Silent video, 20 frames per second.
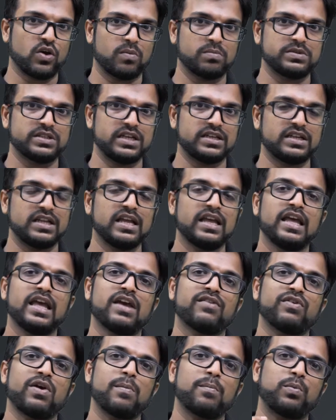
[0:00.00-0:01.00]
object,
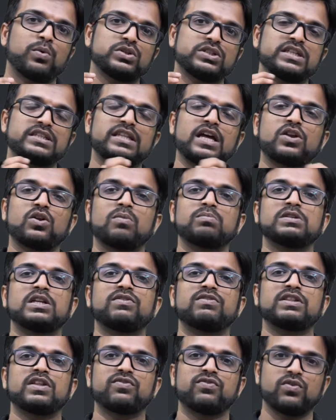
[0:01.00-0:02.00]
if I am pushing that object
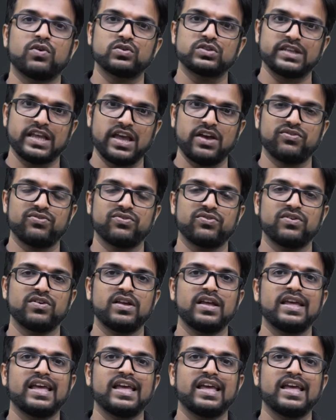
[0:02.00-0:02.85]
with a force F,